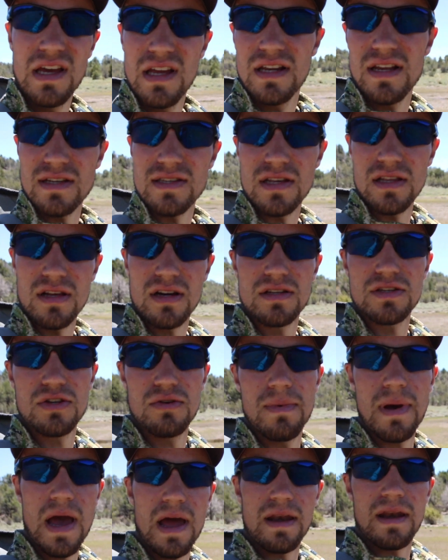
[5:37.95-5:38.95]
Doesn't look
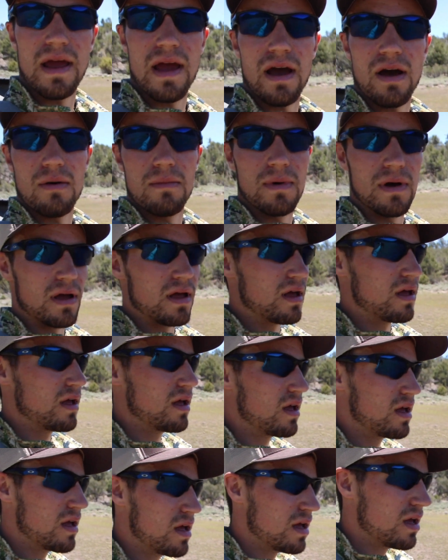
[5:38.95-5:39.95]
too bad now, but
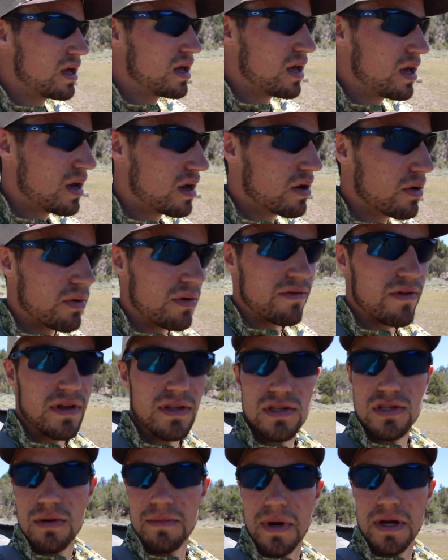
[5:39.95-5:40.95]
we've
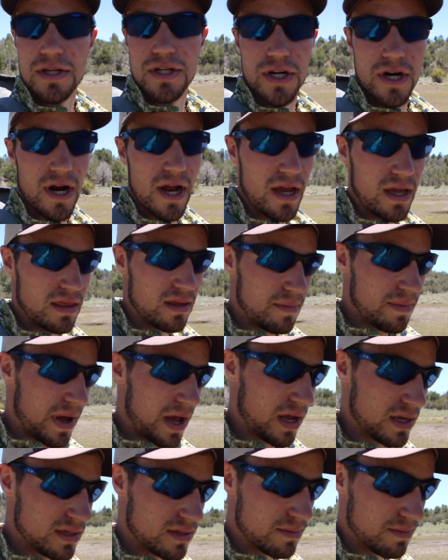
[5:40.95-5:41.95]
had so much rain the
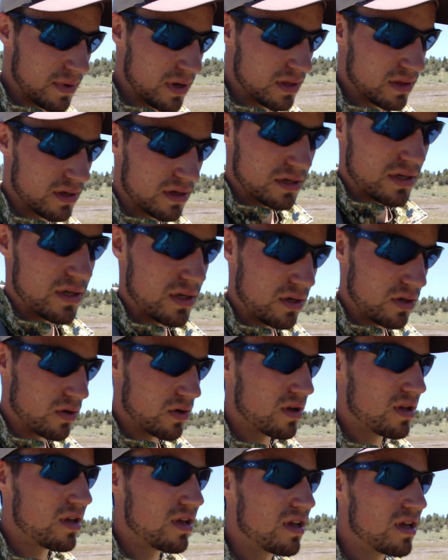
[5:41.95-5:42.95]
past month or
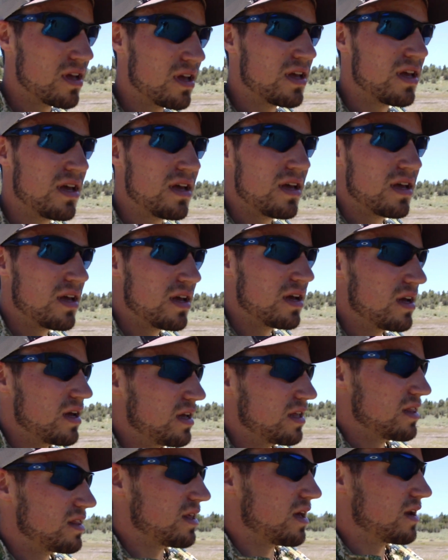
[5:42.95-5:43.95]
two
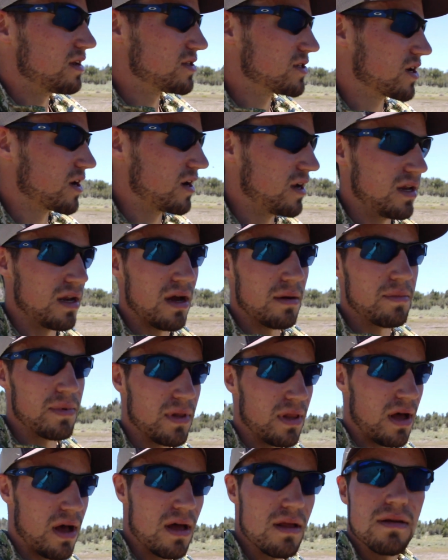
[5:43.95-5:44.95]
that it's greened up a
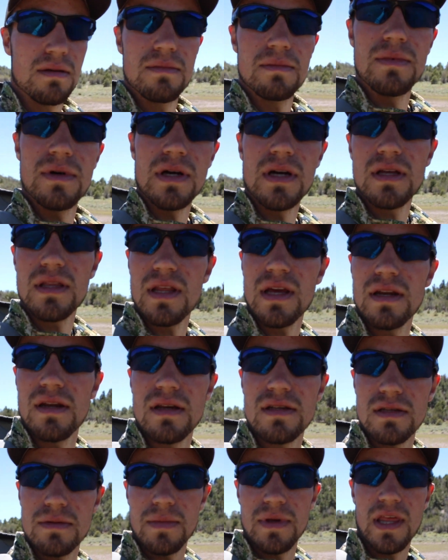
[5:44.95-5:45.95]
lot, but that
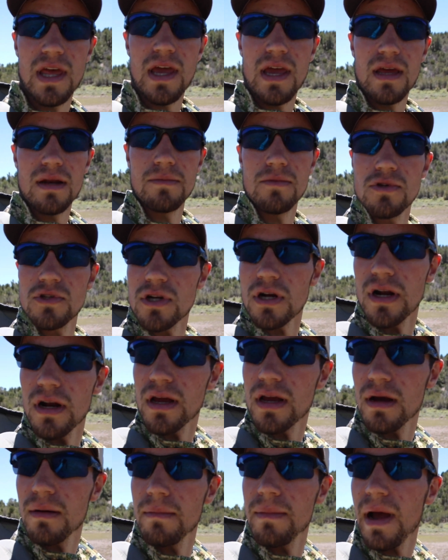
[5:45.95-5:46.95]
doesn't mean the animals are gonna
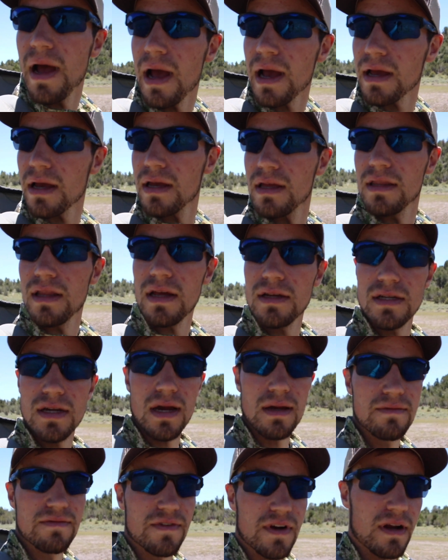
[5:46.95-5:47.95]
come back in that
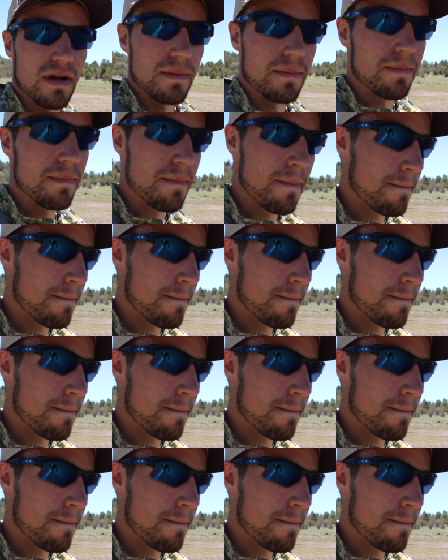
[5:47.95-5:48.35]
time frame.